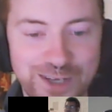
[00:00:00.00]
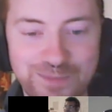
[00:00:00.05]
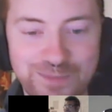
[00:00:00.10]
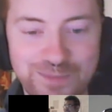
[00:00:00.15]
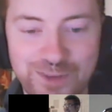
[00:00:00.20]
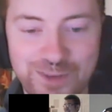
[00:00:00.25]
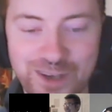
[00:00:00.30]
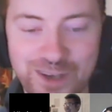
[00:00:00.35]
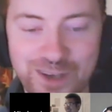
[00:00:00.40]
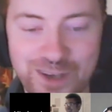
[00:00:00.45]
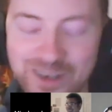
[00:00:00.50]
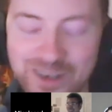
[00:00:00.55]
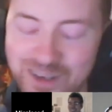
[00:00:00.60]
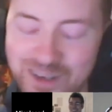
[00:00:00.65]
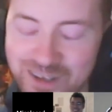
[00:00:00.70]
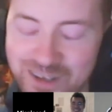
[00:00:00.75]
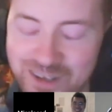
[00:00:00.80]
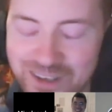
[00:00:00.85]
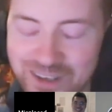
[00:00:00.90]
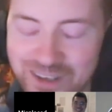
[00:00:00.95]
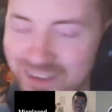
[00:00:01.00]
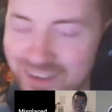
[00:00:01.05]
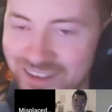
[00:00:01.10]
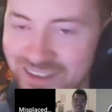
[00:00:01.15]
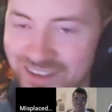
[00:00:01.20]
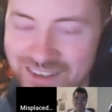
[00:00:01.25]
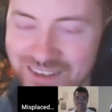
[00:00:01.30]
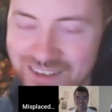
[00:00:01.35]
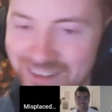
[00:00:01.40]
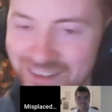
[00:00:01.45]
but
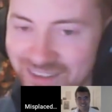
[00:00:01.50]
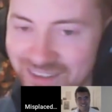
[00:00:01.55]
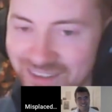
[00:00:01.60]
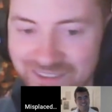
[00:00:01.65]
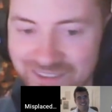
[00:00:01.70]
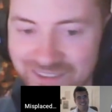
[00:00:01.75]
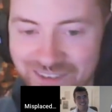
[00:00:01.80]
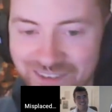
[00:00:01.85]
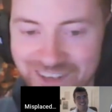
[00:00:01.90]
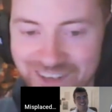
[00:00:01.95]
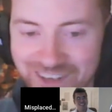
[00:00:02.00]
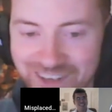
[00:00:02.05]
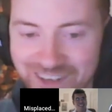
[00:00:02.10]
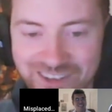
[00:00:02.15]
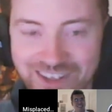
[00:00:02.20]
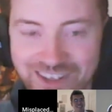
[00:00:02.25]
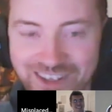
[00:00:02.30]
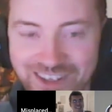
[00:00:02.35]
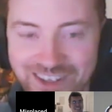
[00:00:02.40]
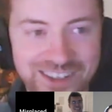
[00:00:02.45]
whatever.